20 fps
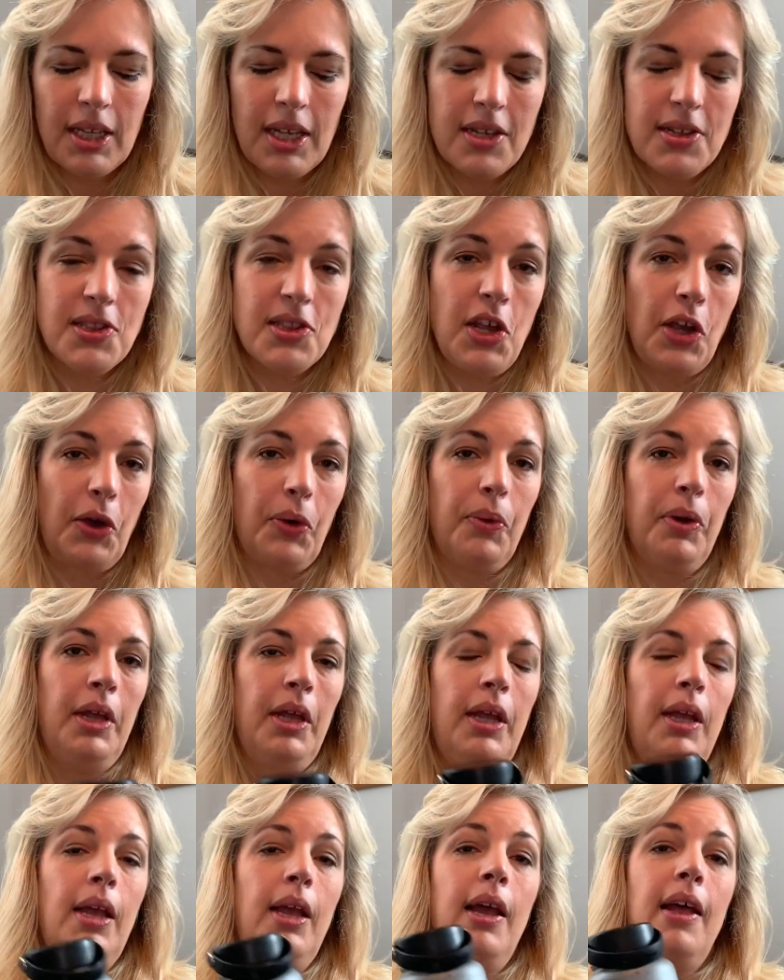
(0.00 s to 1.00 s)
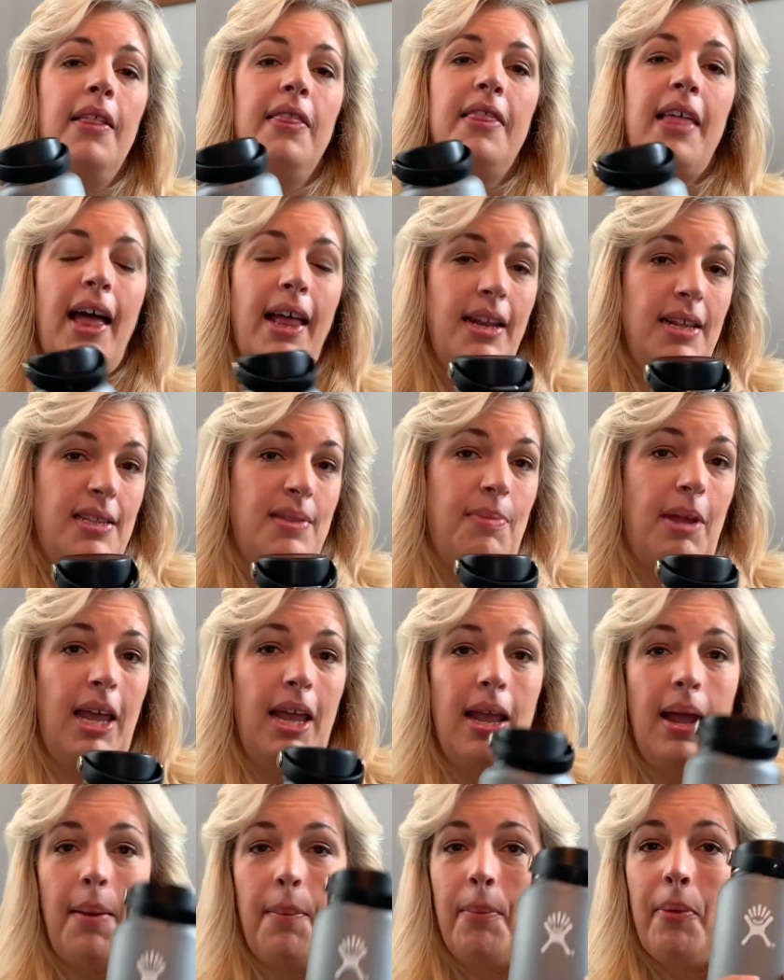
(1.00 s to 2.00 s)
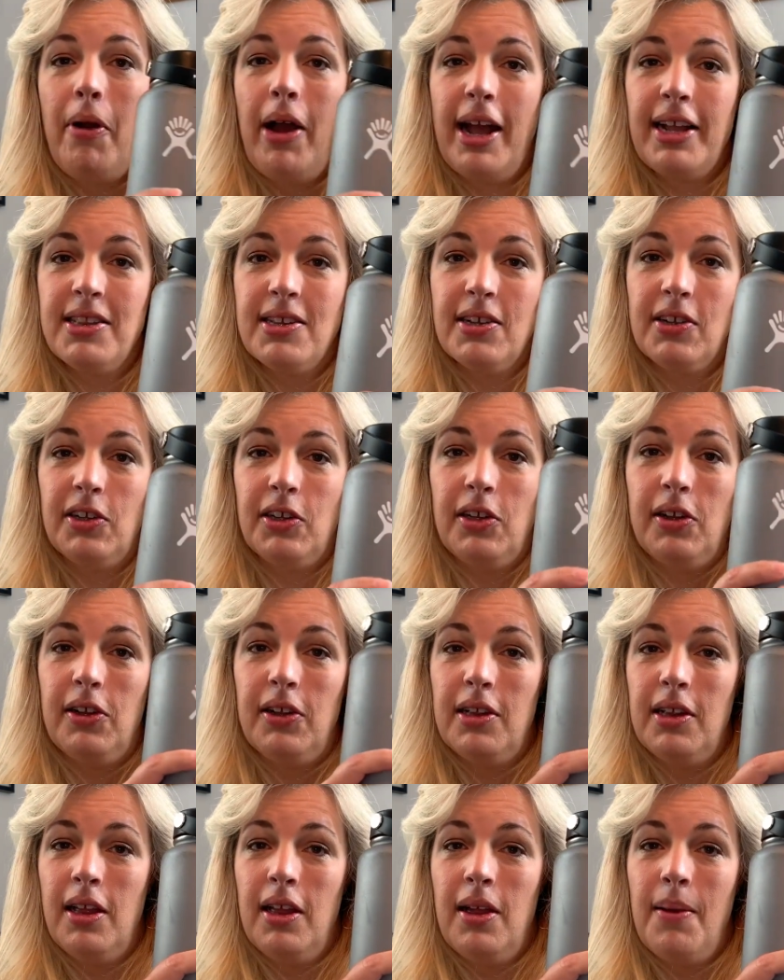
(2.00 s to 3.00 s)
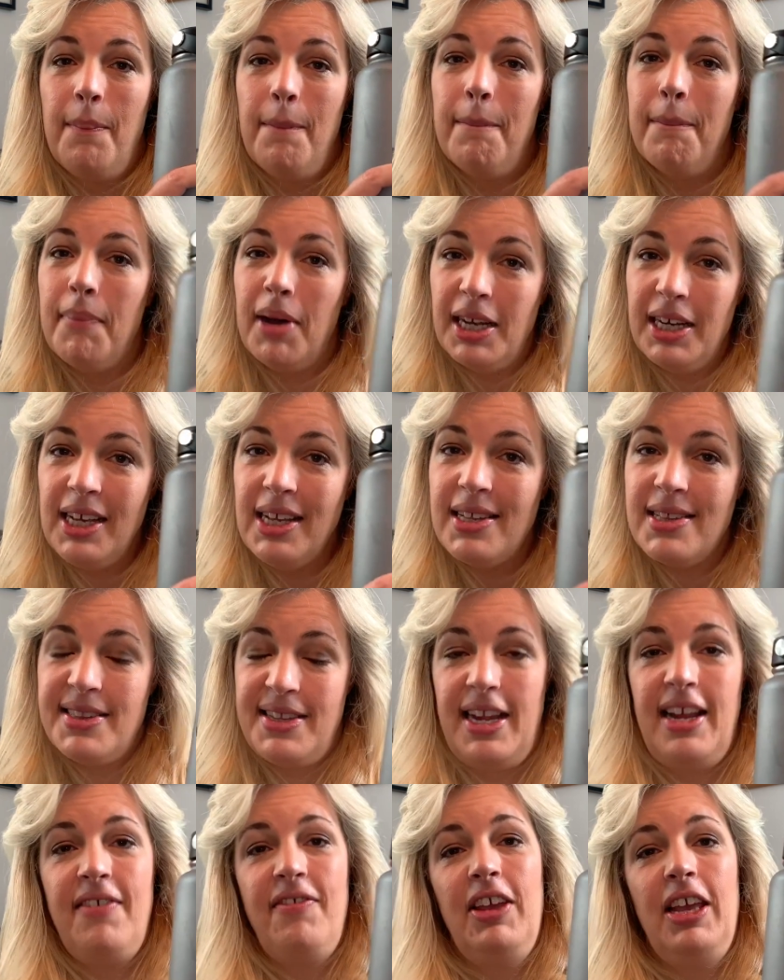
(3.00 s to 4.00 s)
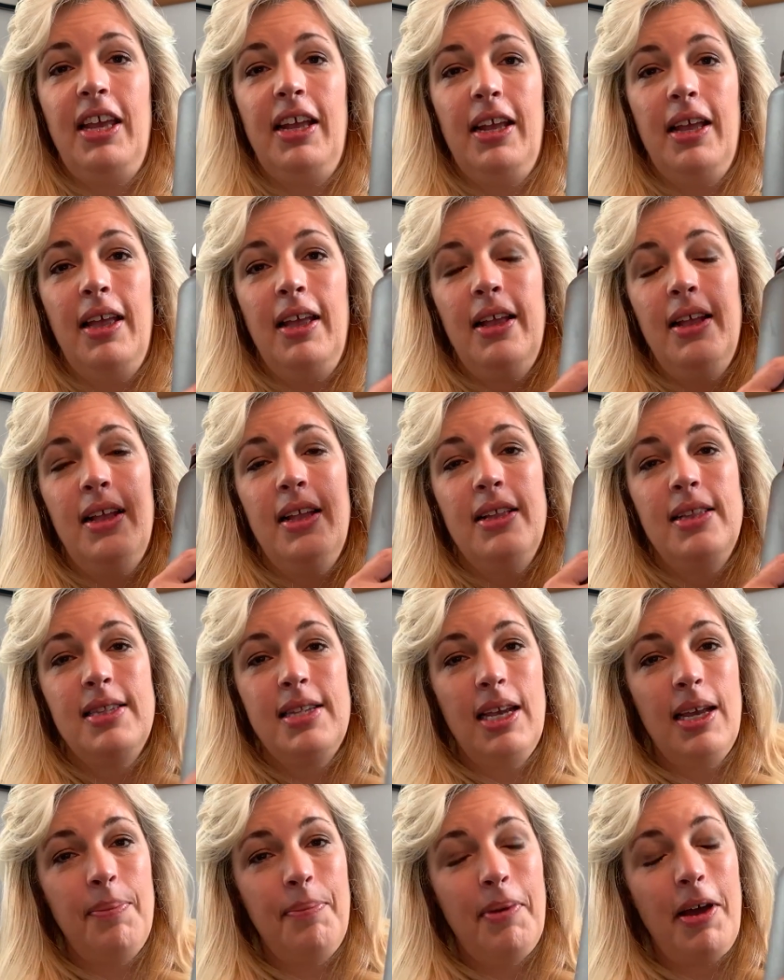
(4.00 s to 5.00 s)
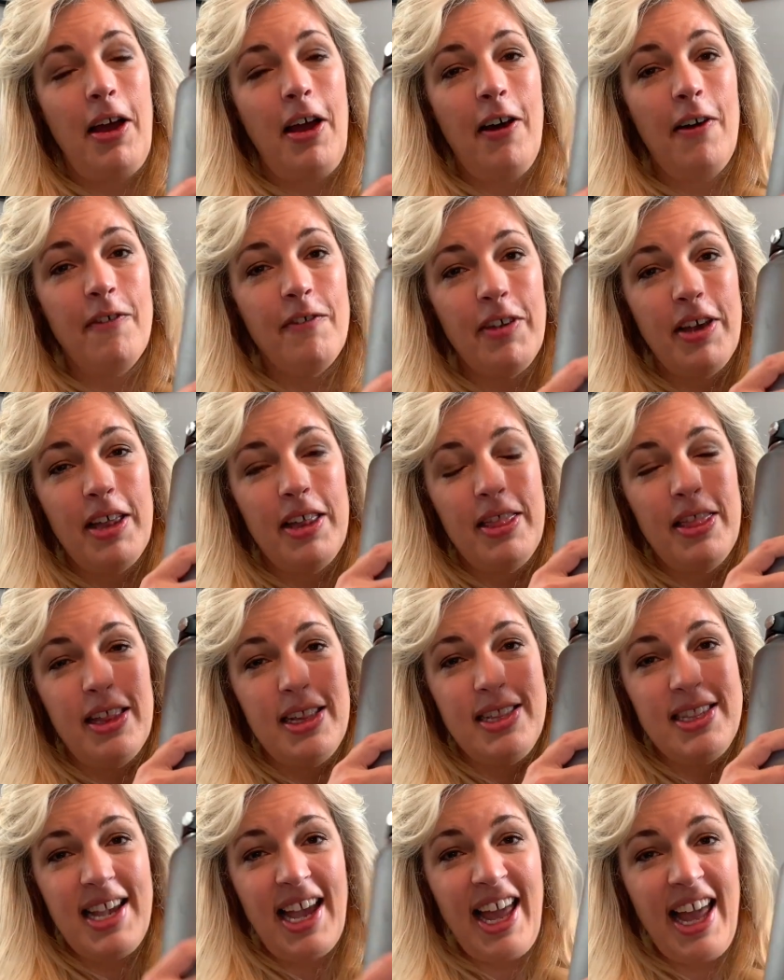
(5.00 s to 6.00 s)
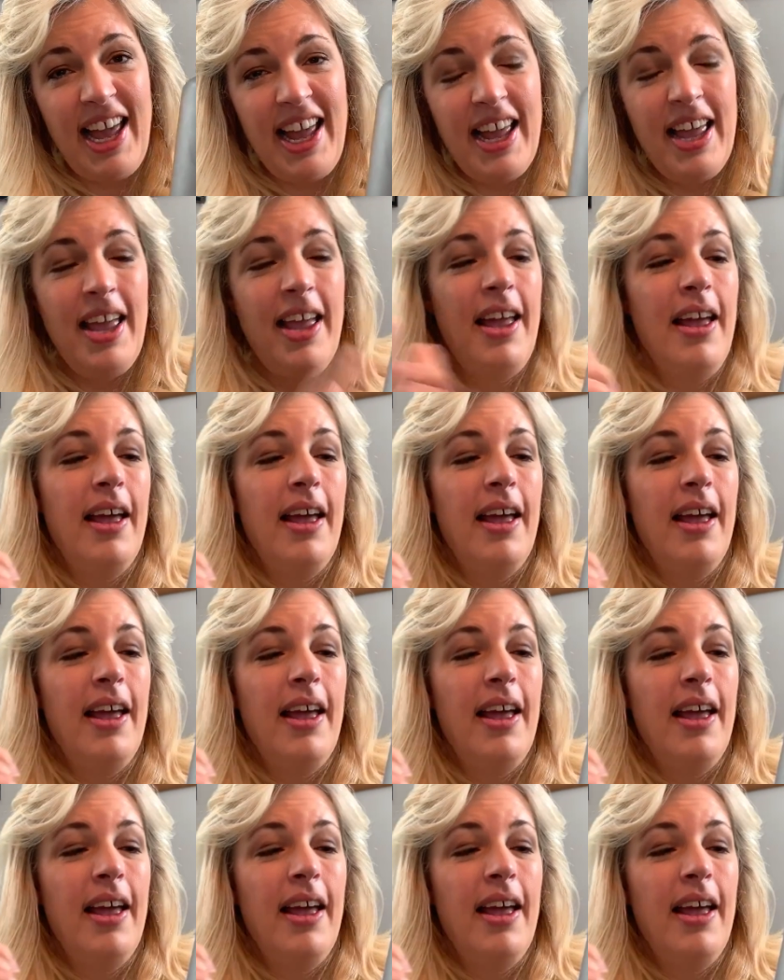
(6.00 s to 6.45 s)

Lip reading: So that is my practical money-saving tip of the day.